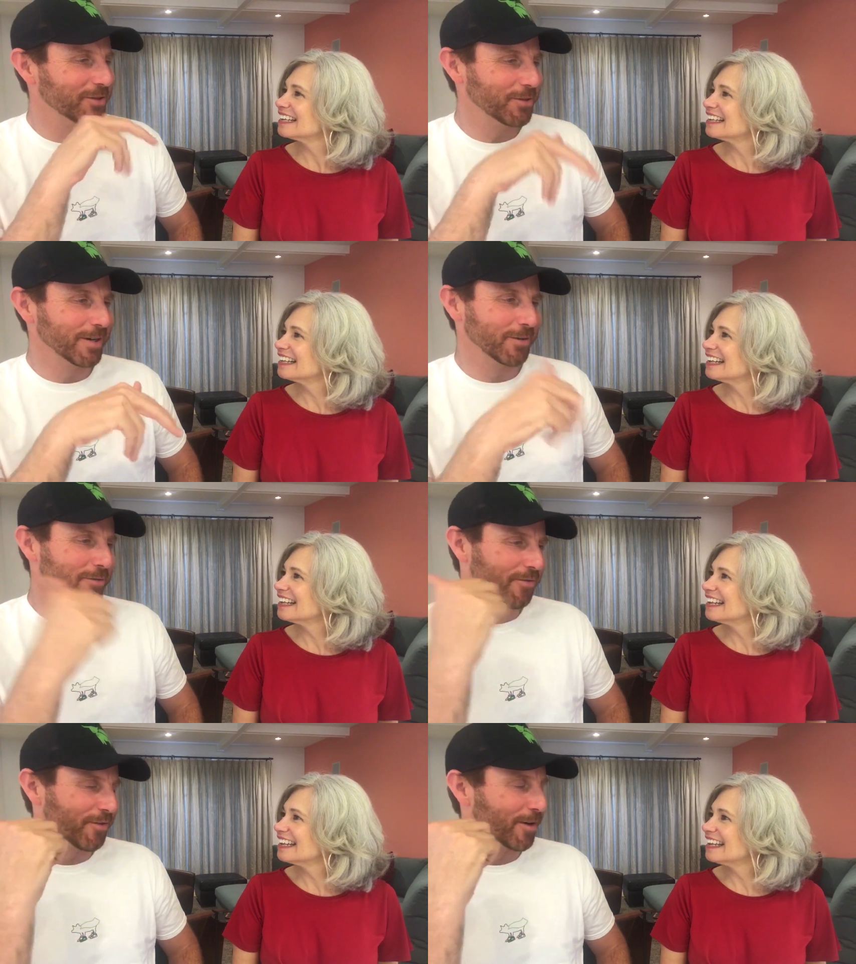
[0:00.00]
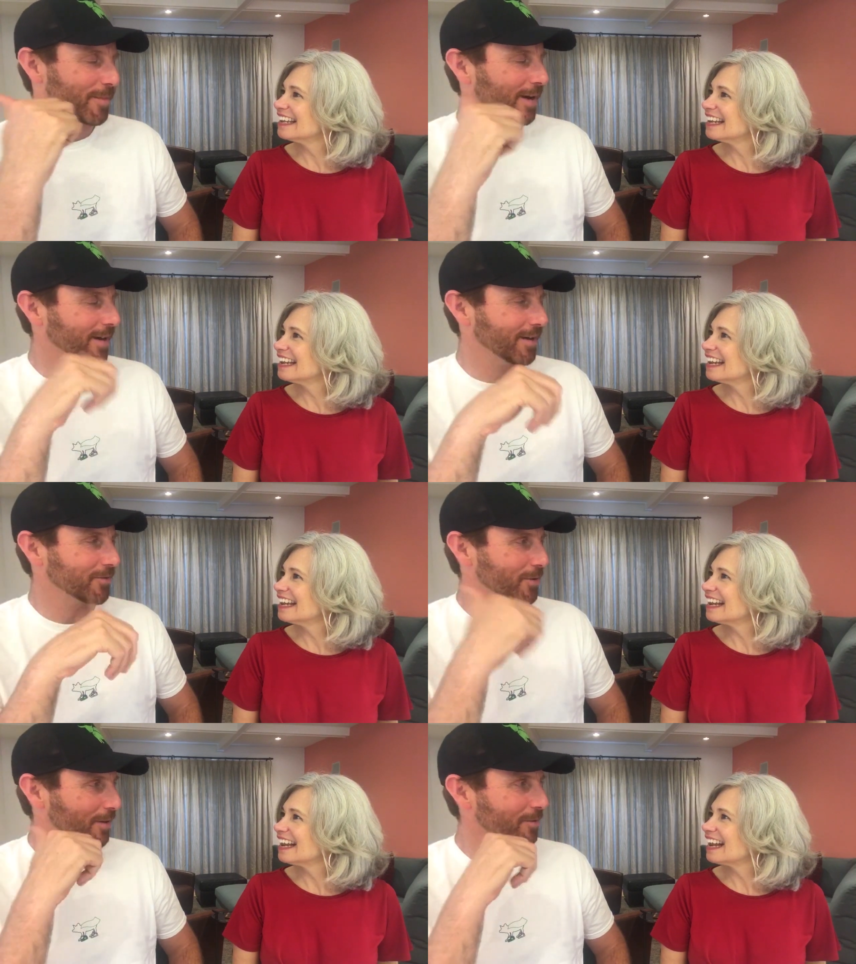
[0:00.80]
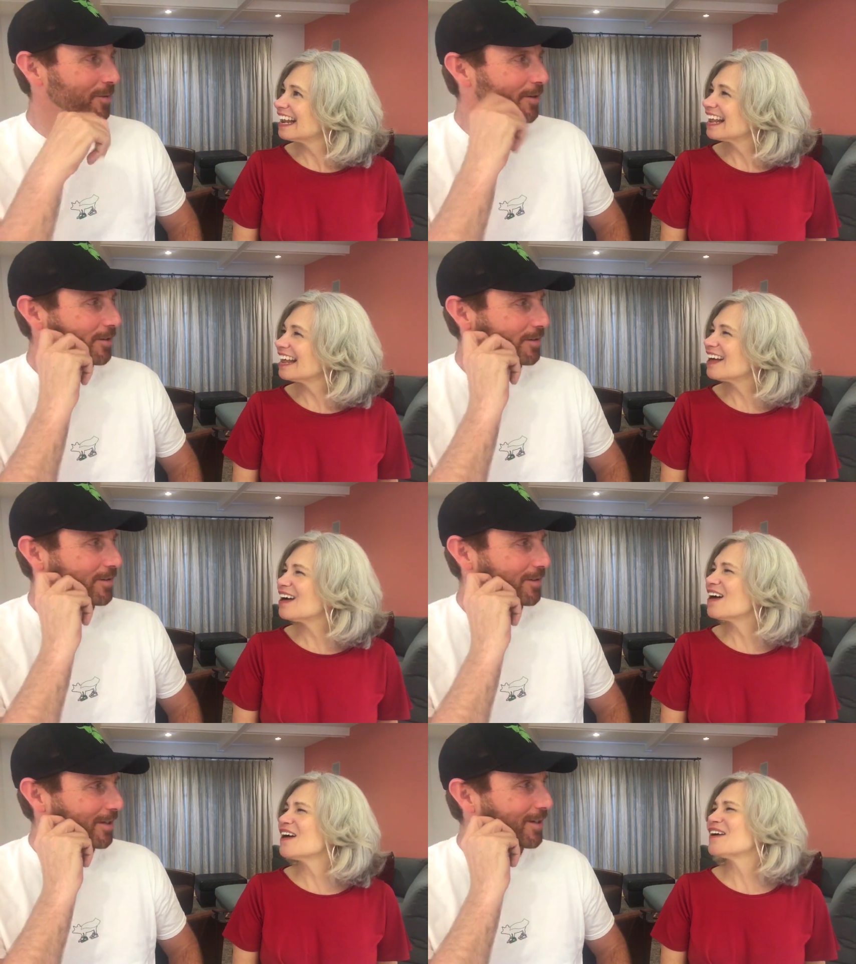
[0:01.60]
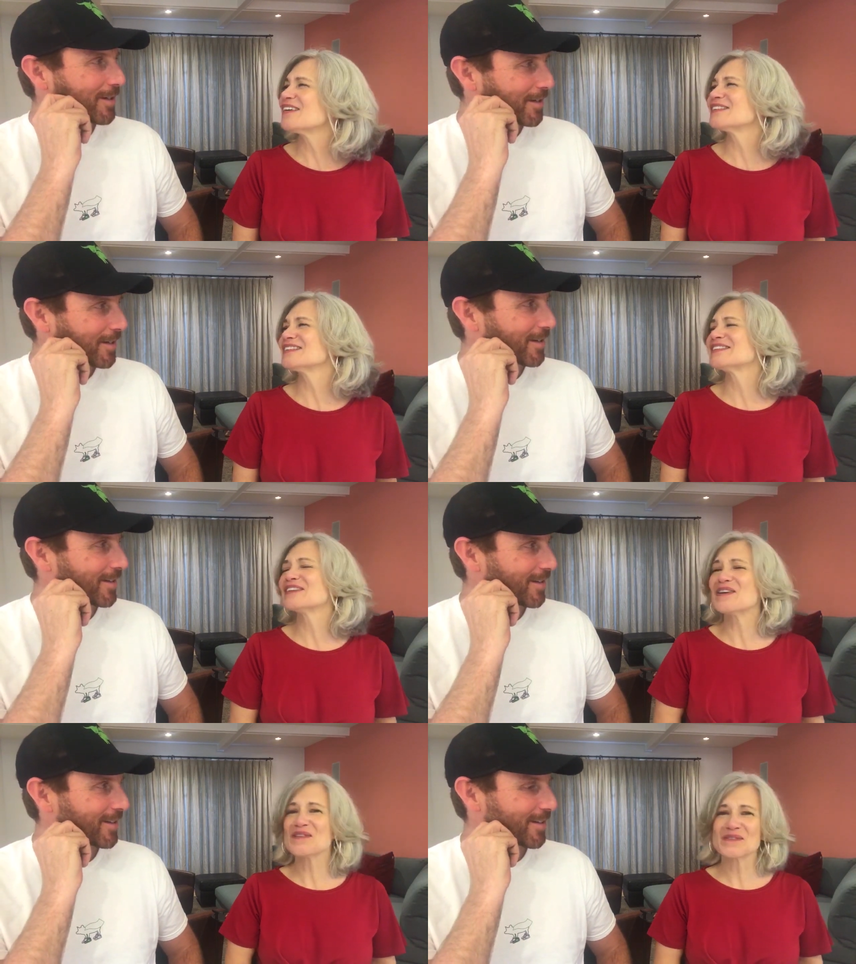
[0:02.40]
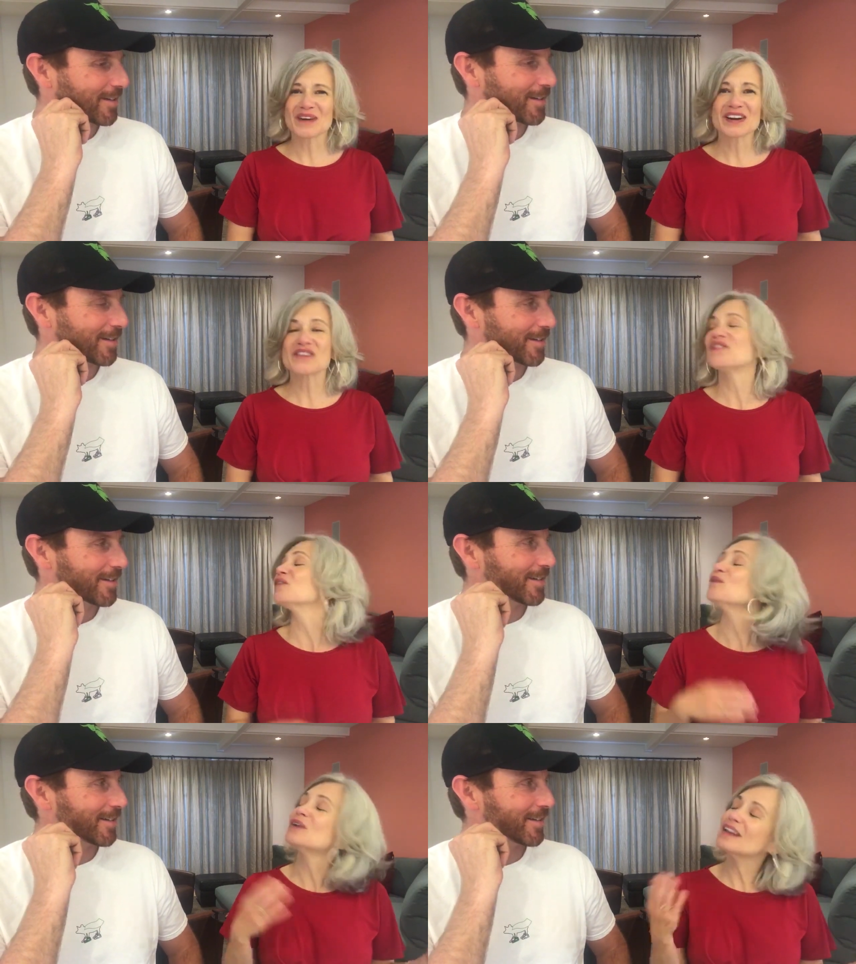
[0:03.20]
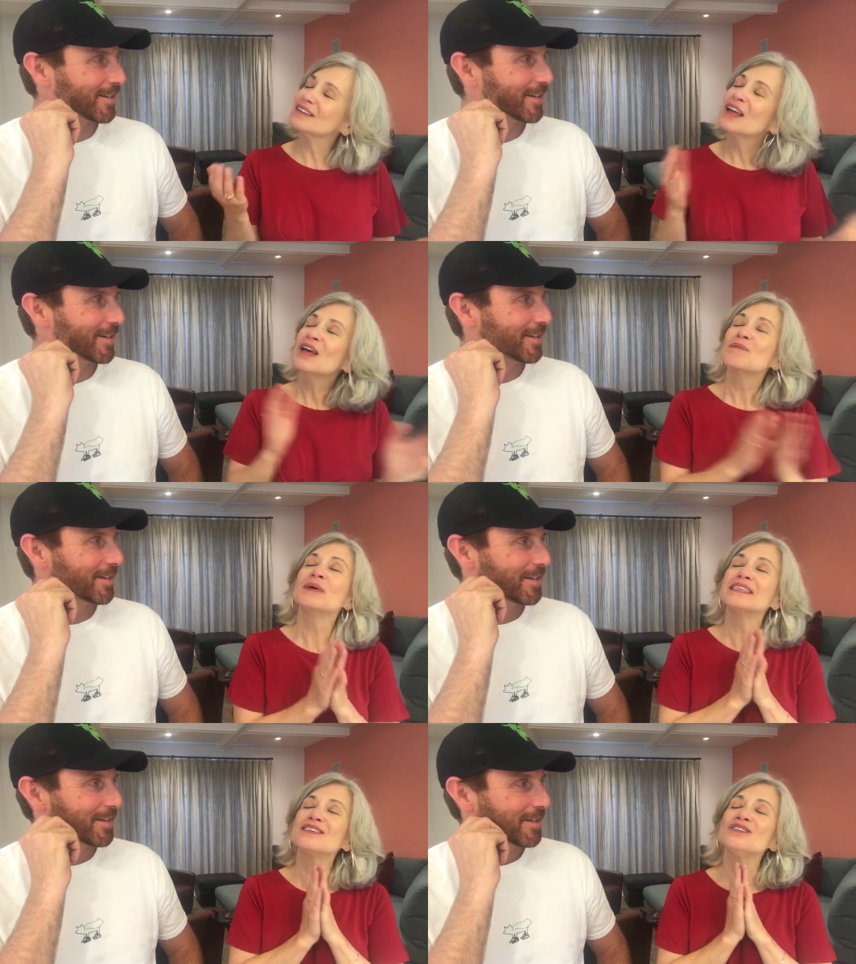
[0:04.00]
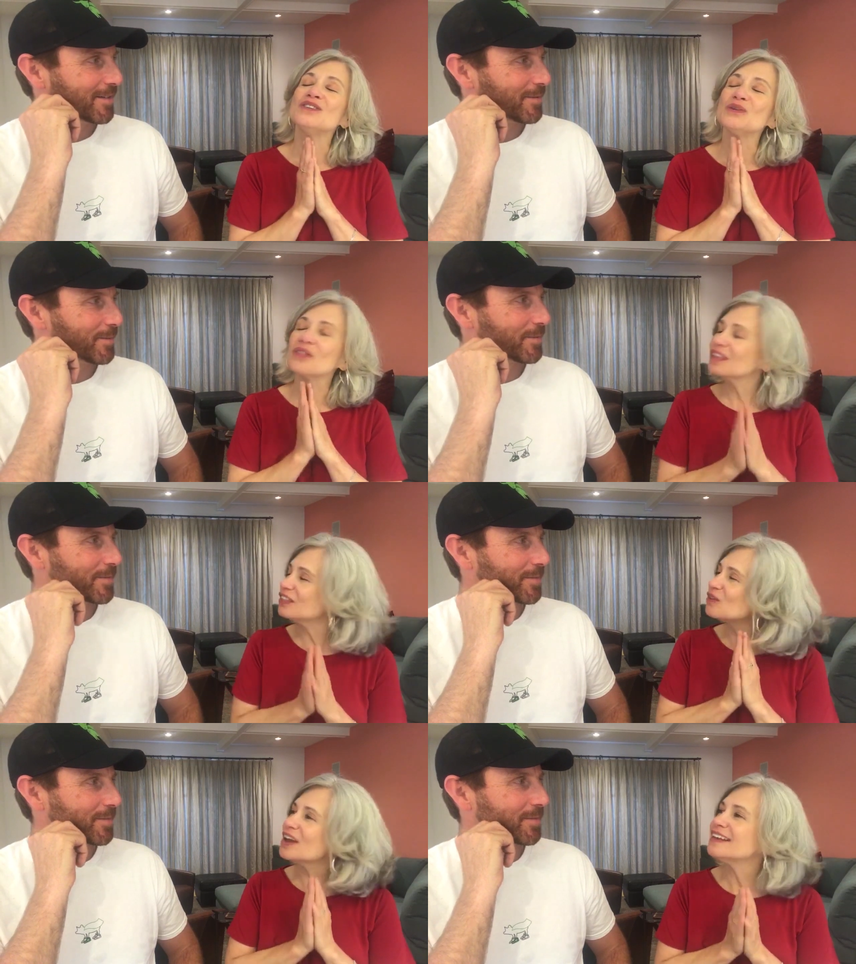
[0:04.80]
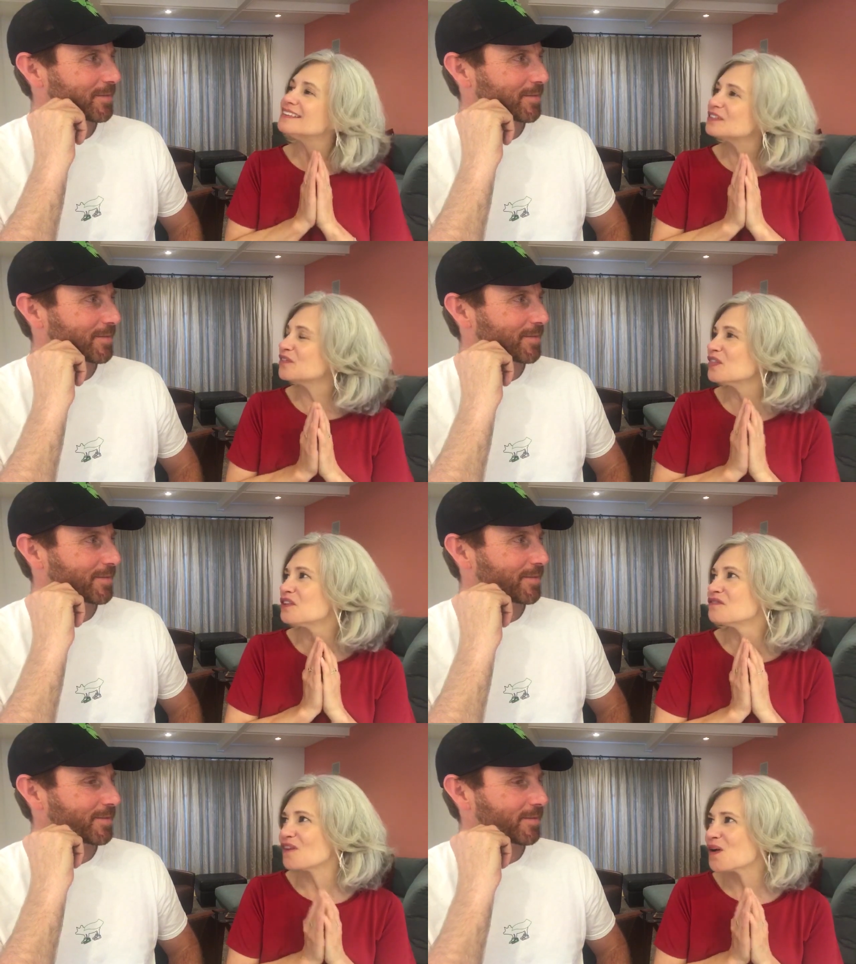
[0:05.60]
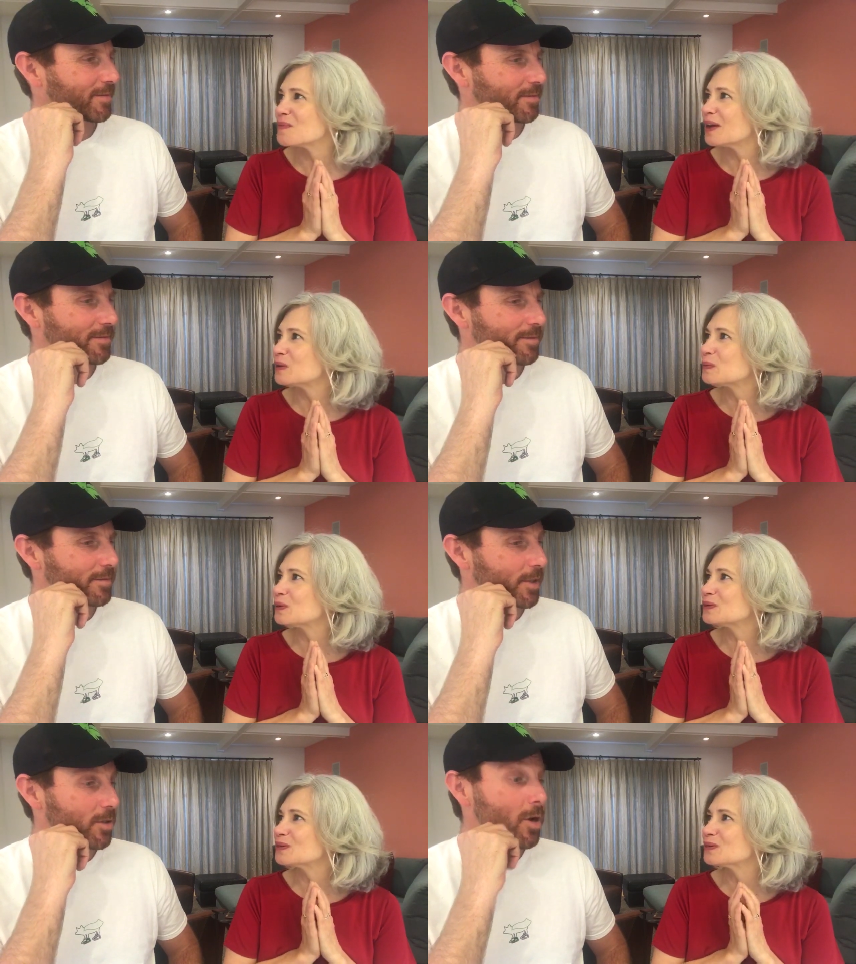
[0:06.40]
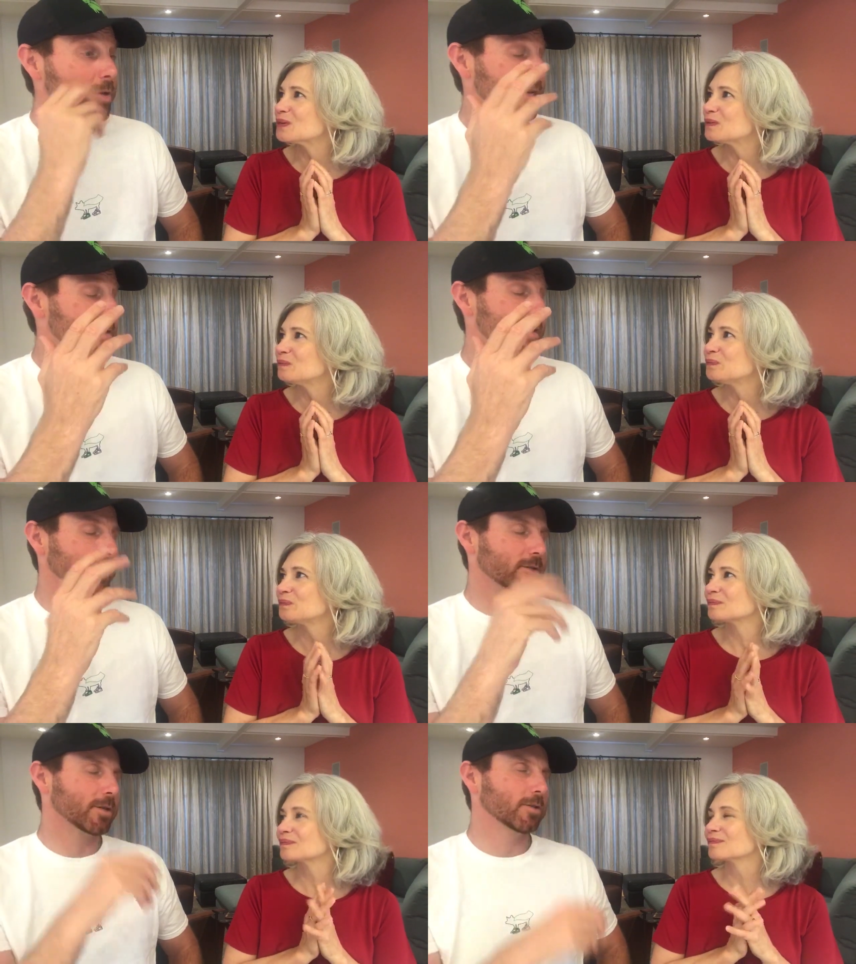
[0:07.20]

Speaker 1: have two here. and We have a farm back east. We have some dogs too.
Speaker 2: Oh, it's yeah. so wonderful. Yeah. Well, but do you think they're any different than farm animals?
Speaker 1: No, and that's the thing.